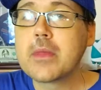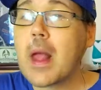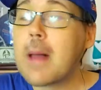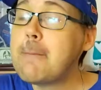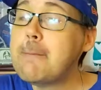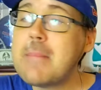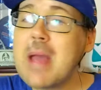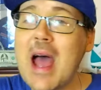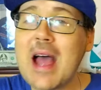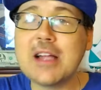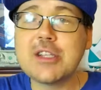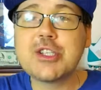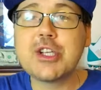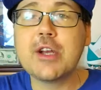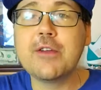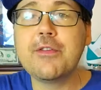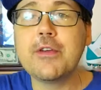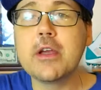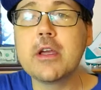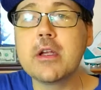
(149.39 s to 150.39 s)
Imagine
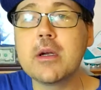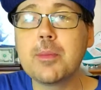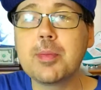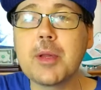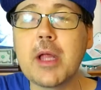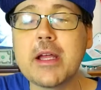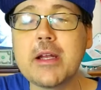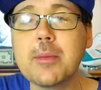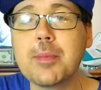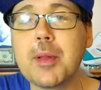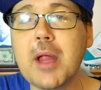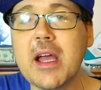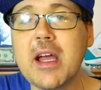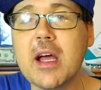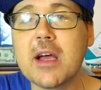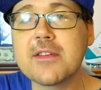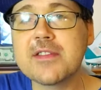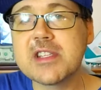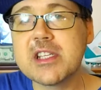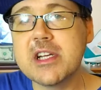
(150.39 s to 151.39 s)
if he could have played the
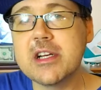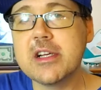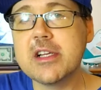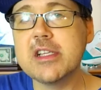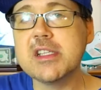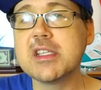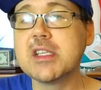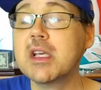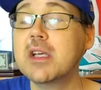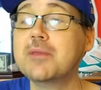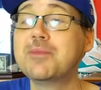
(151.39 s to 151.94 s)
playoff series.